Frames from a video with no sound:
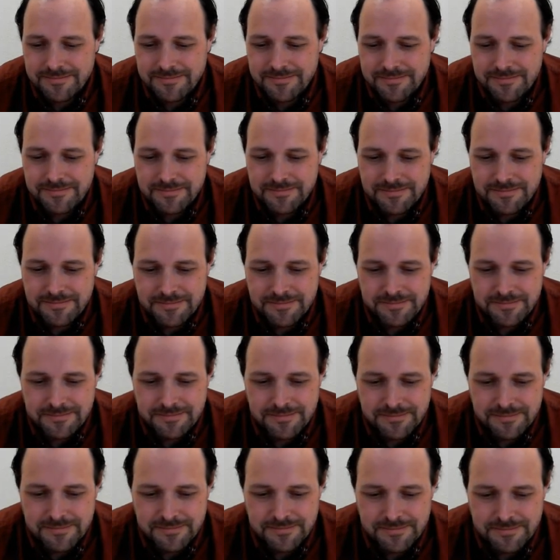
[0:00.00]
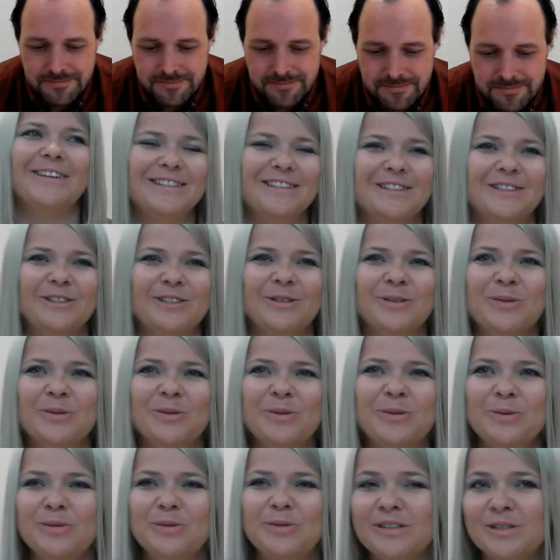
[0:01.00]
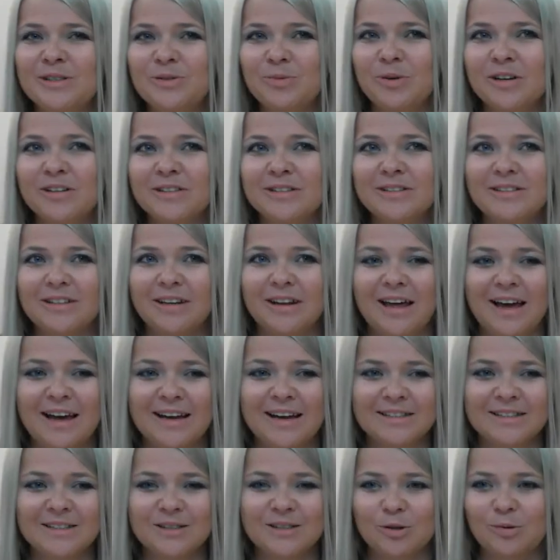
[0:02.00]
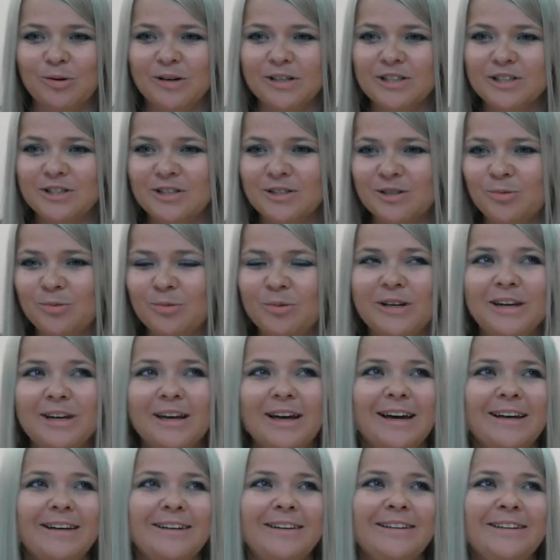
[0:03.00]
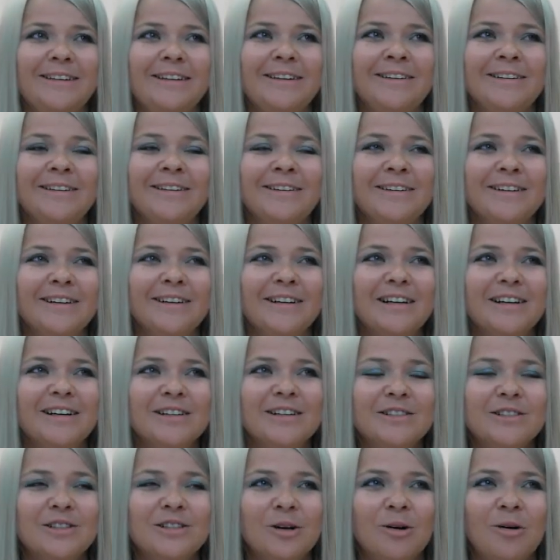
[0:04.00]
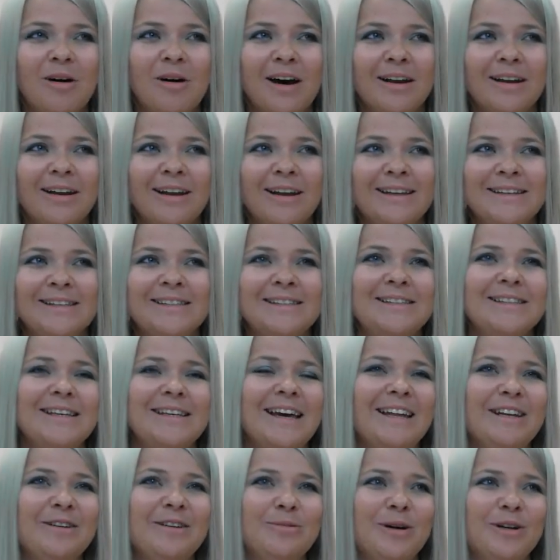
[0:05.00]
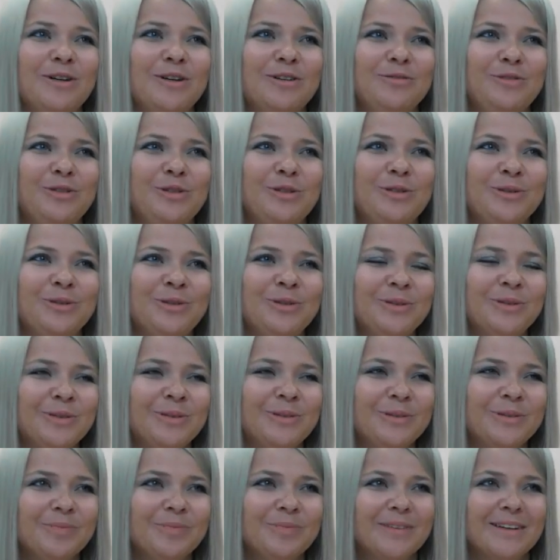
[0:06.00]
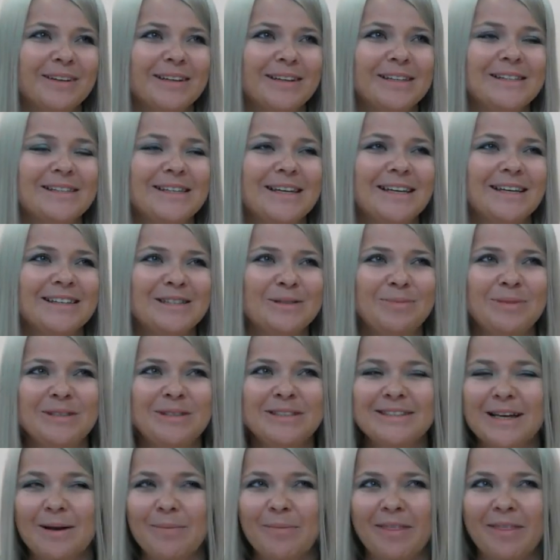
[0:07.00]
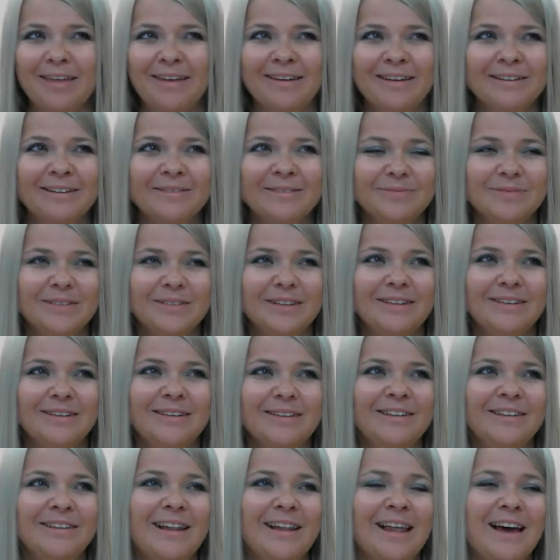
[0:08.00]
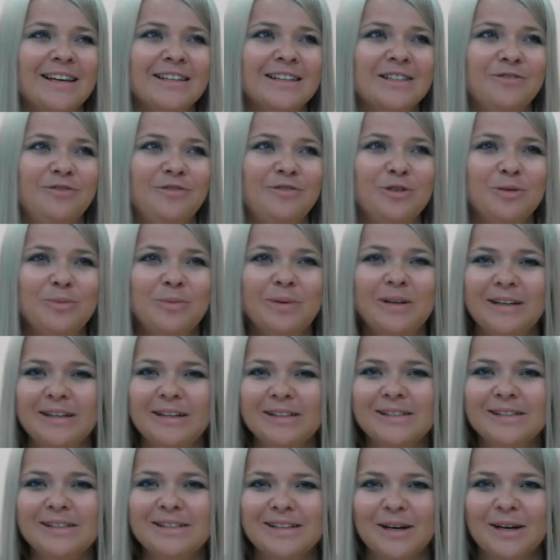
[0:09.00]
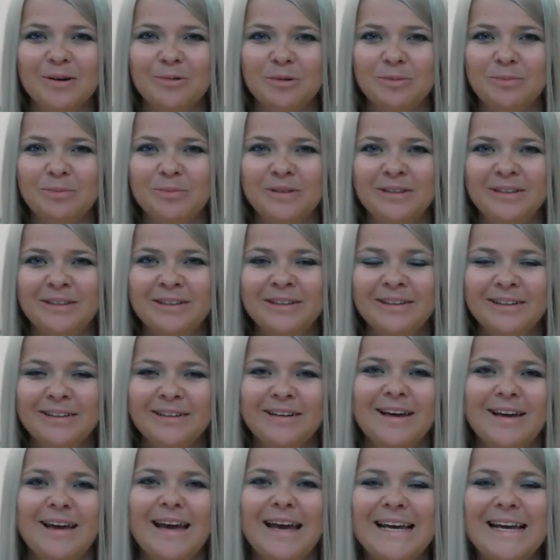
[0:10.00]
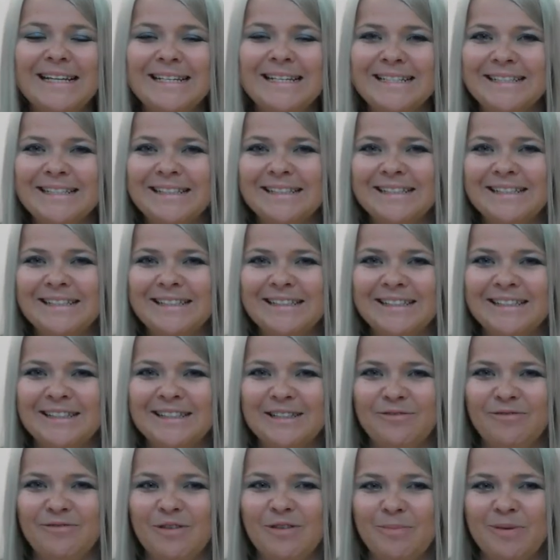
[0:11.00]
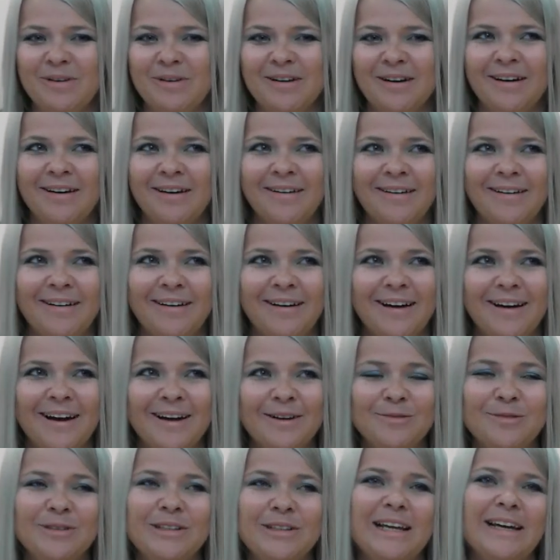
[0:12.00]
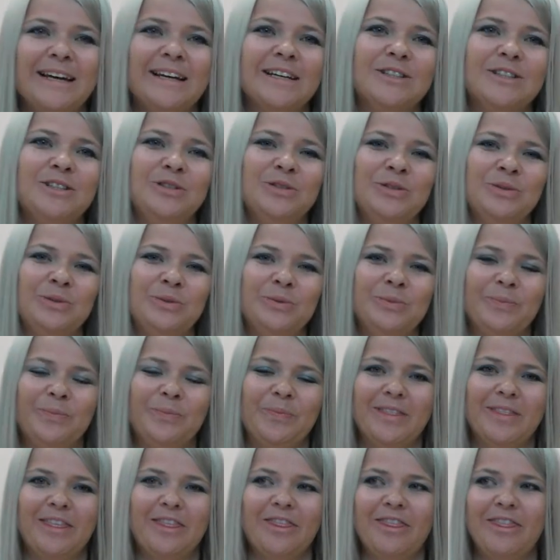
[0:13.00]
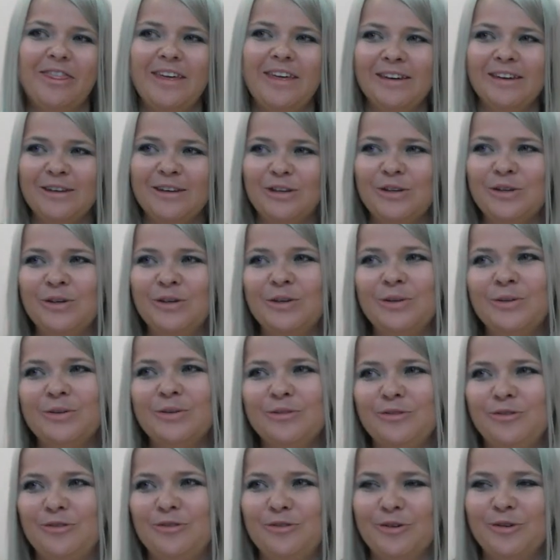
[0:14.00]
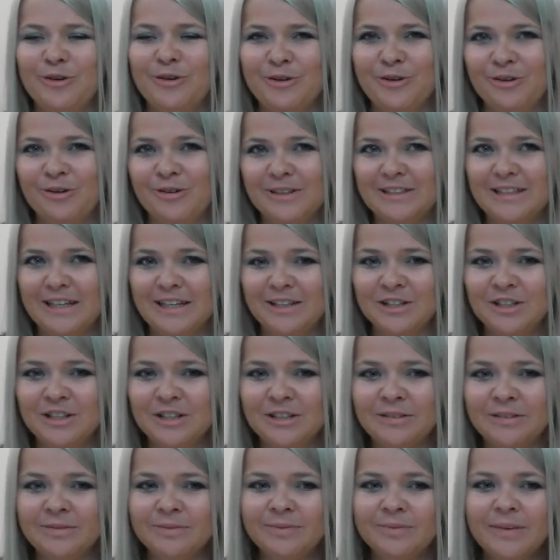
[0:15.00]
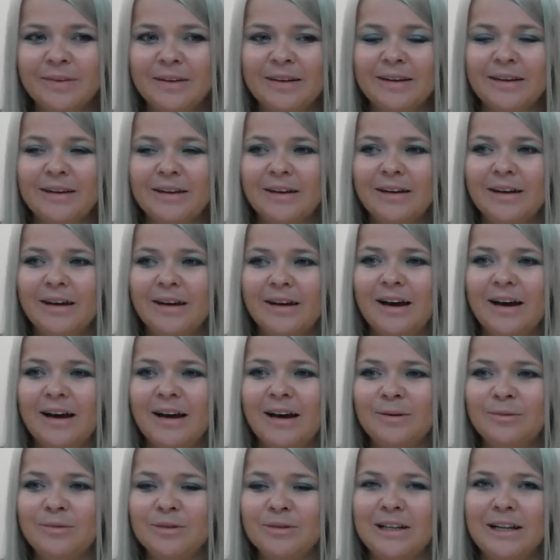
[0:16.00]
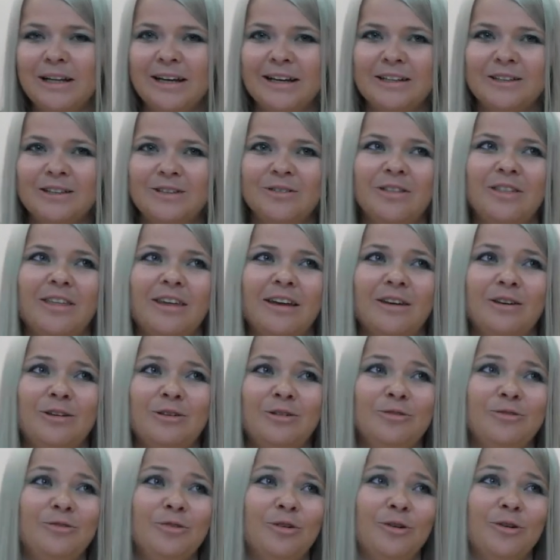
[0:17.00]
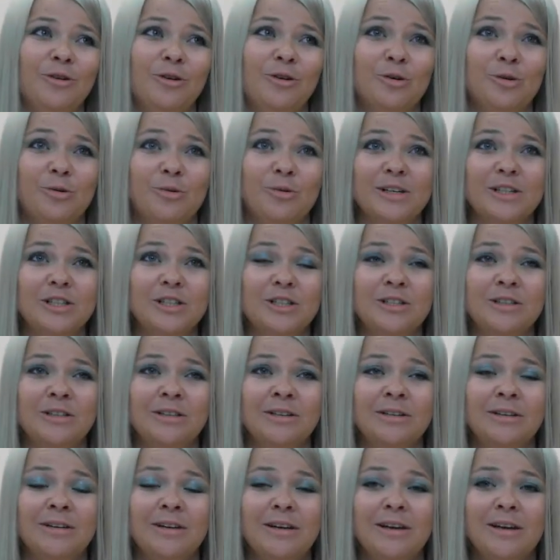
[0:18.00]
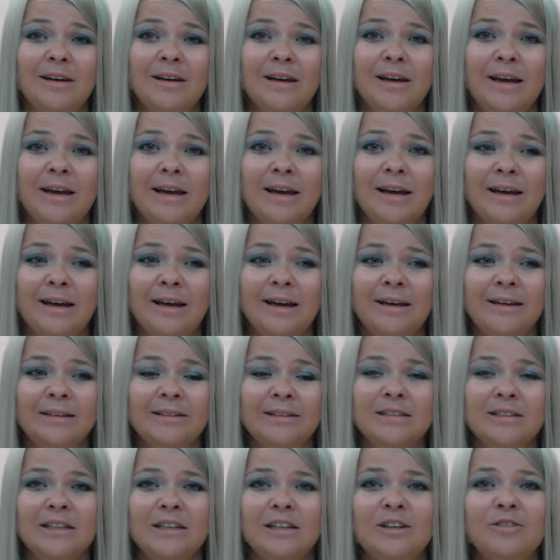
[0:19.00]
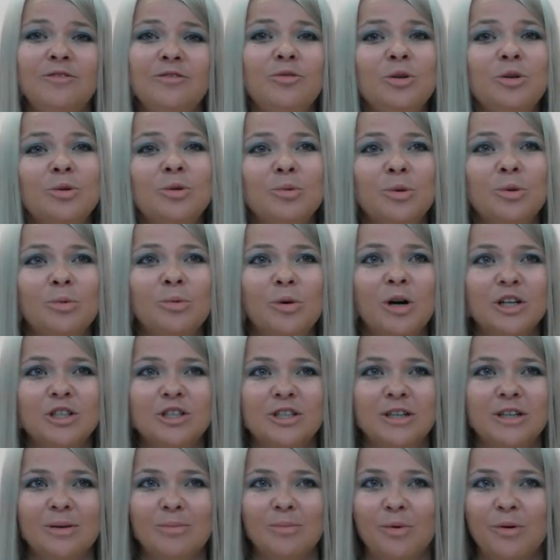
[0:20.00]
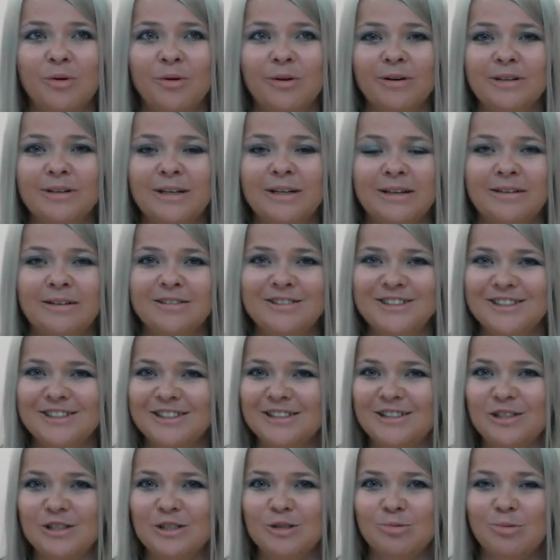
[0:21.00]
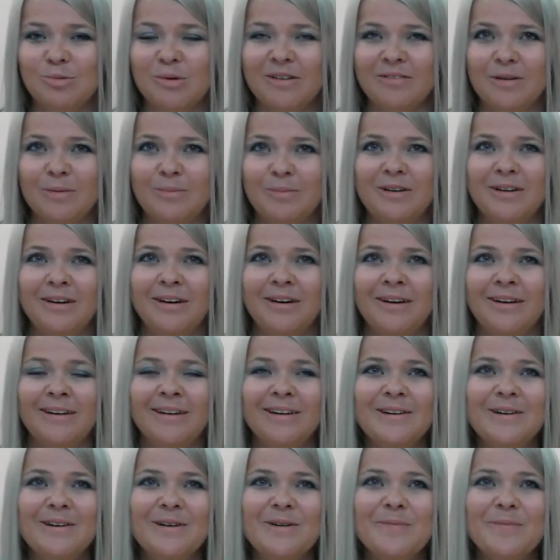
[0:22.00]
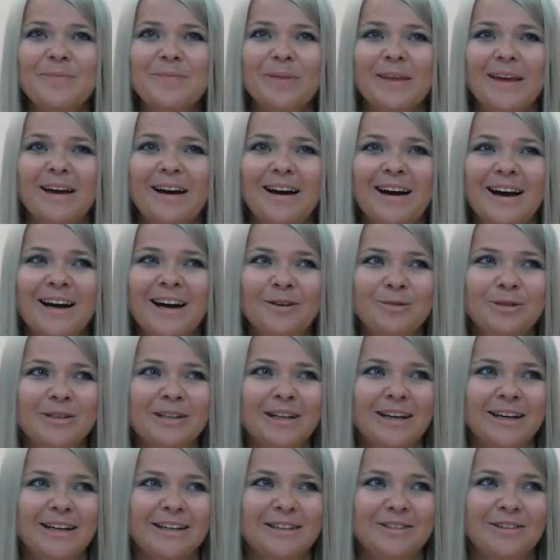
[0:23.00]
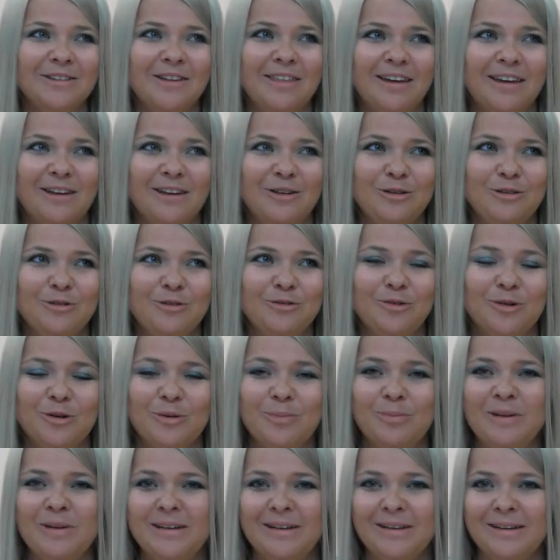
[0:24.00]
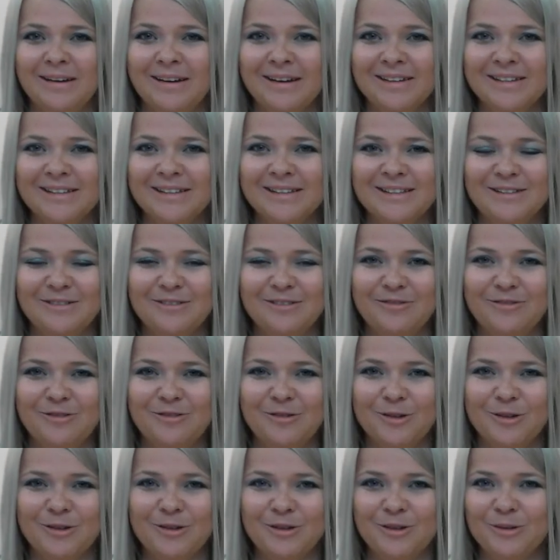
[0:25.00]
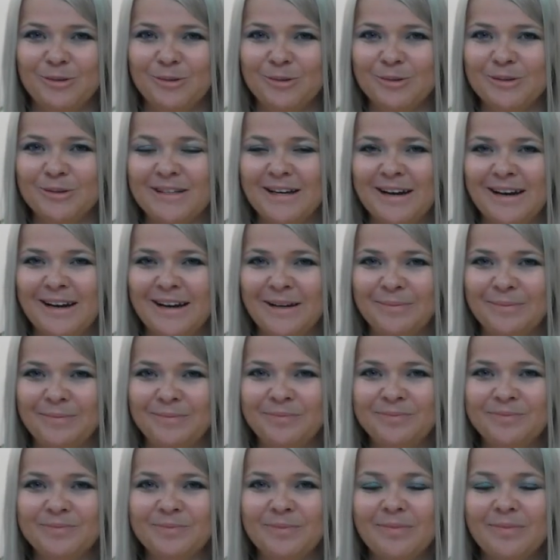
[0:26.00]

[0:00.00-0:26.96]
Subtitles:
Thank you, Jan. So this was the last question we had here. So unless any one of you sends me something in the last few minutes, I will be ending this webinar. I would like to thank you for your attention. I would like to thank you for your question. And if you were watching more than just this one webinar, I would like to thank you for being us for the whole time.